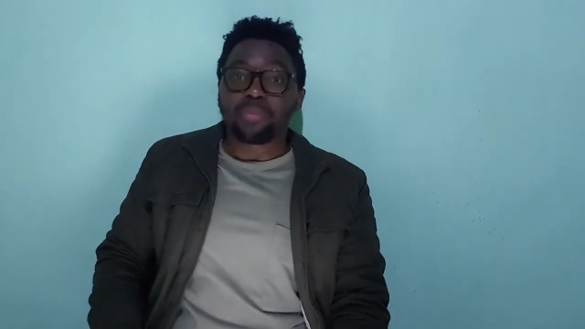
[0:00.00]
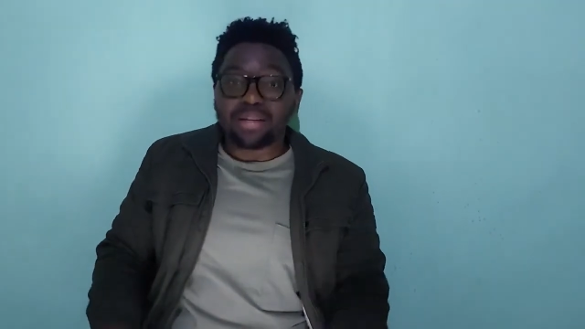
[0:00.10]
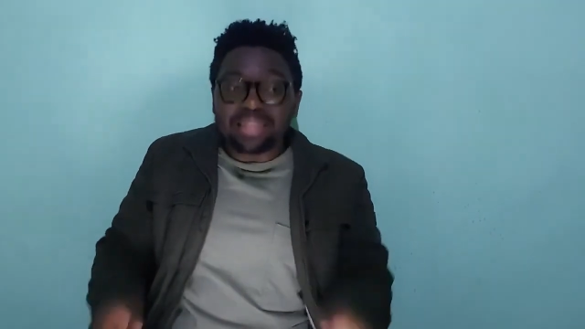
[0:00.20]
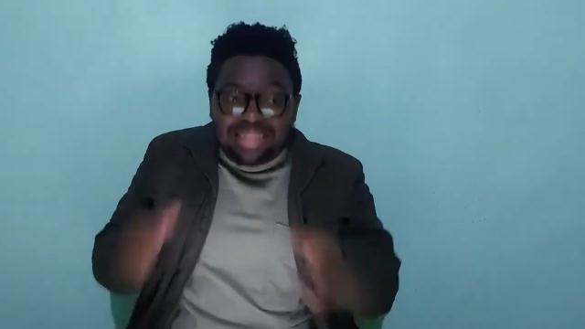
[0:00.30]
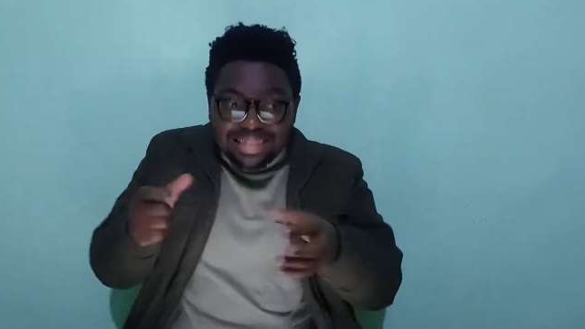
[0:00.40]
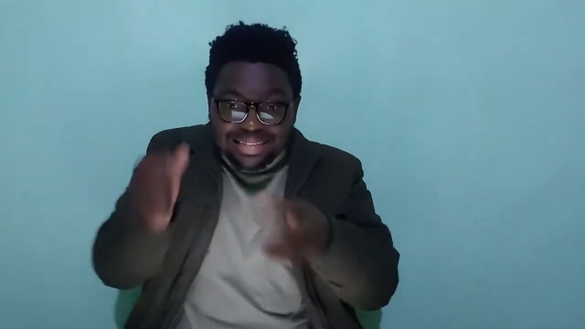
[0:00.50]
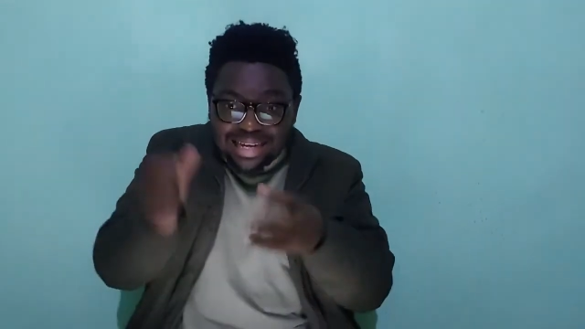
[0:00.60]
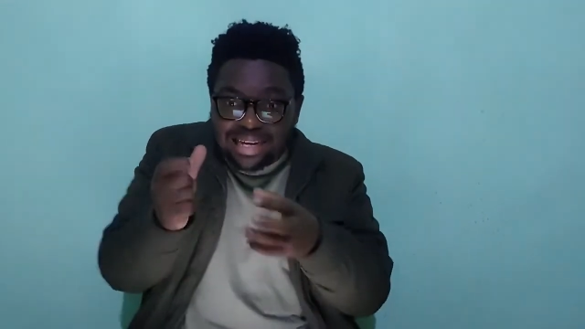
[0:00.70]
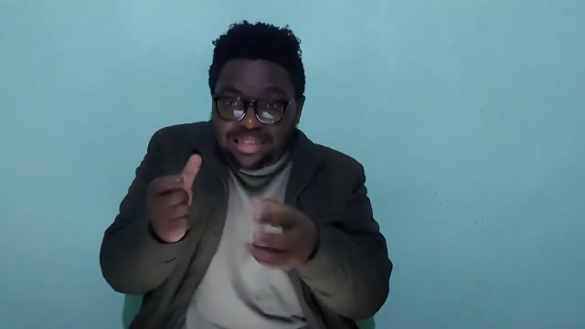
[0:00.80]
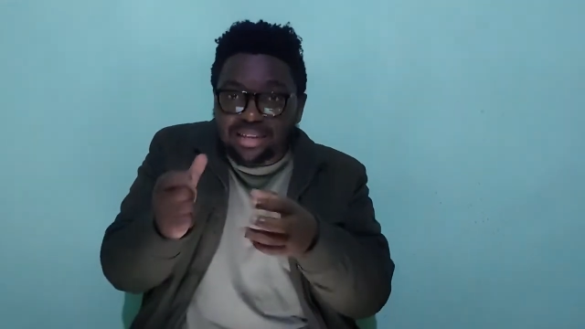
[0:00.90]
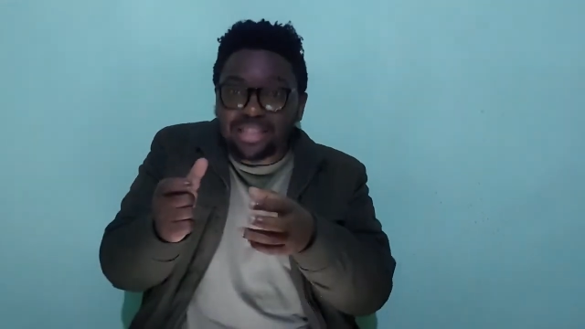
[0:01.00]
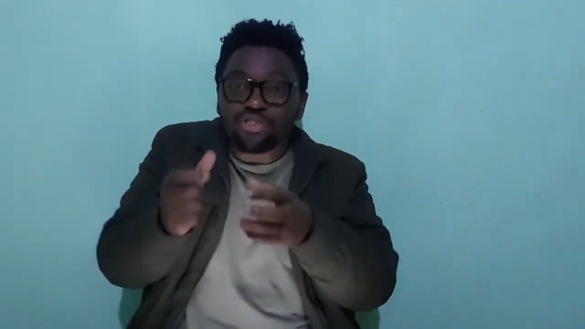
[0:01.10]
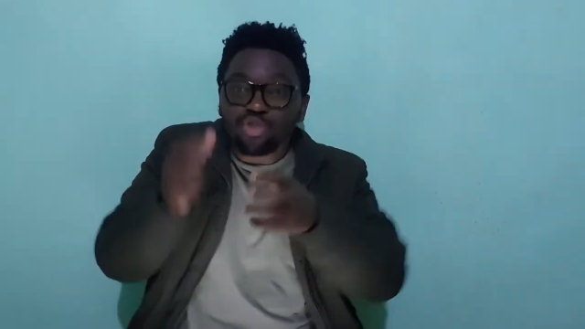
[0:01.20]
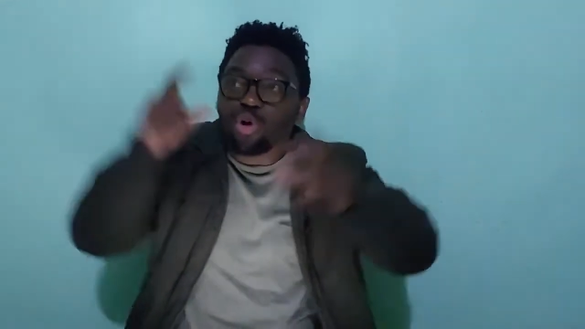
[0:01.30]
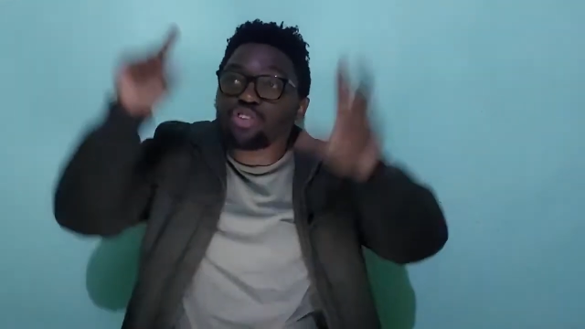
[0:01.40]
But the creator, the
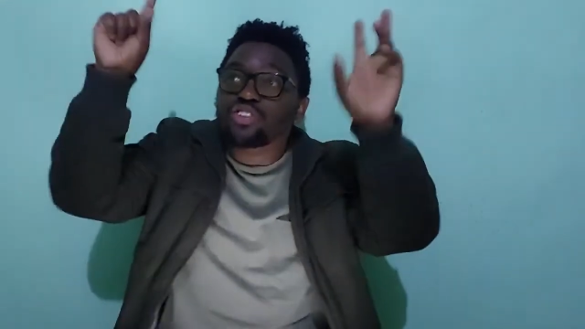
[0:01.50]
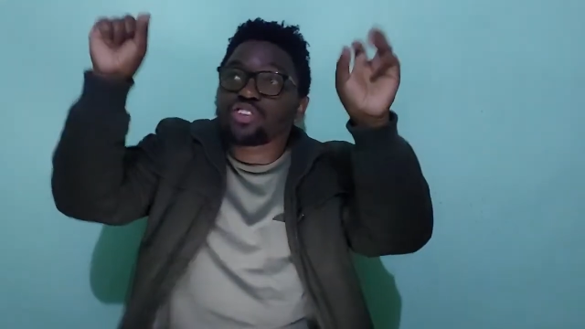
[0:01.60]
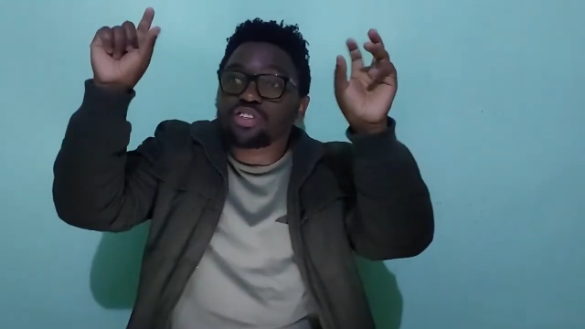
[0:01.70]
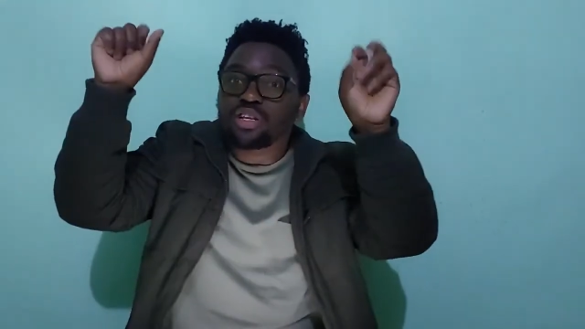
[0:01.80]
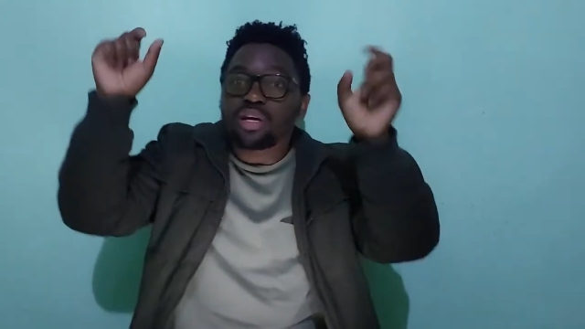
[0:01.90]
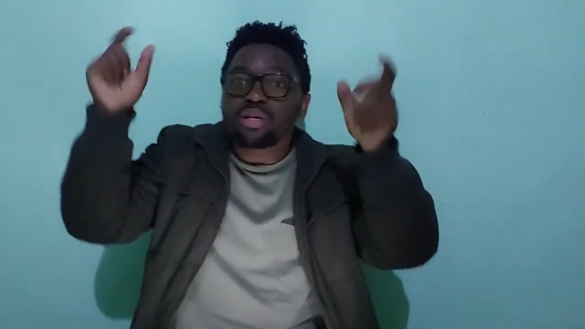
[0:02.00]
source,